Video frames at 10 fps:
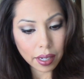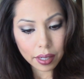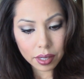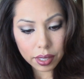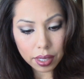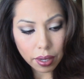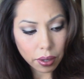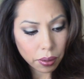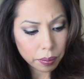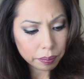
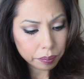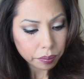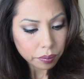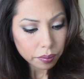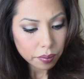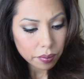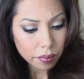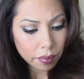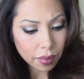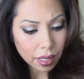So,
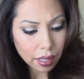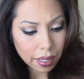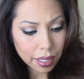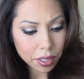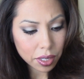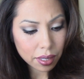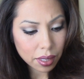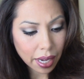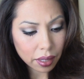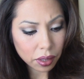and just
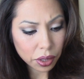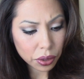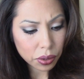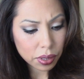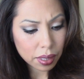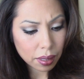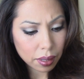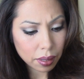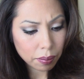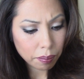that loose
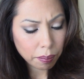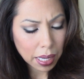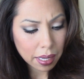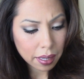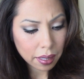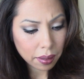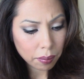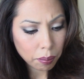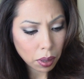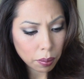pink
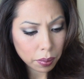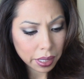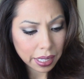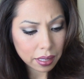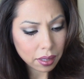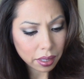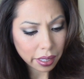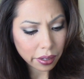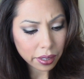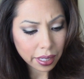purpley
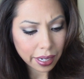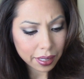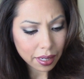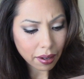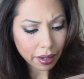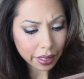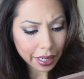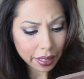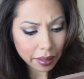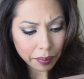glitter that's on
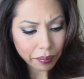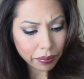it,